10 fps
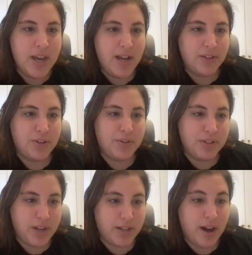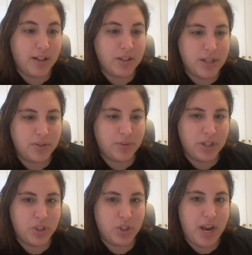And so this technology has
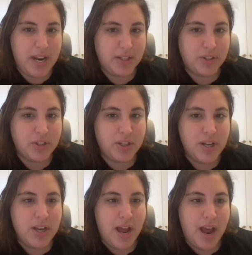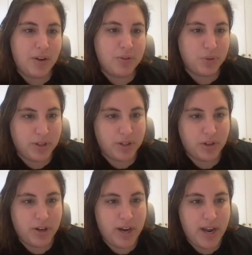really changed how North
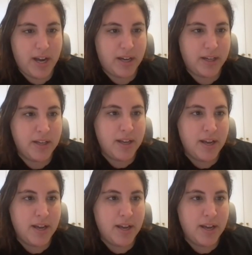Korea's